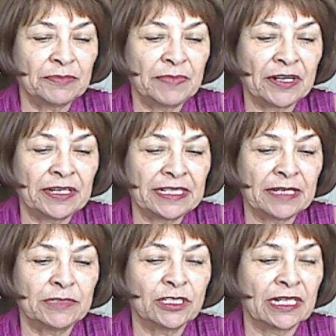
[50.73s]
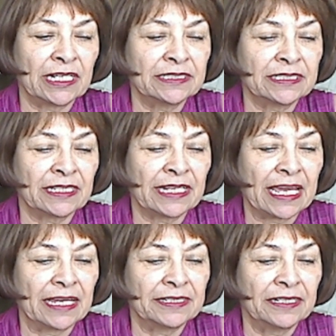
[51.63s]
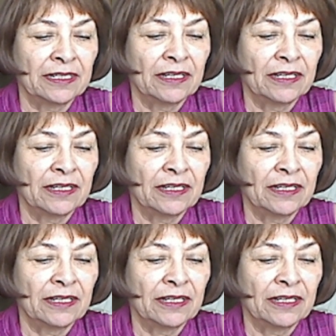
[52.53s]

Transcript: bury them, to cleanse the land.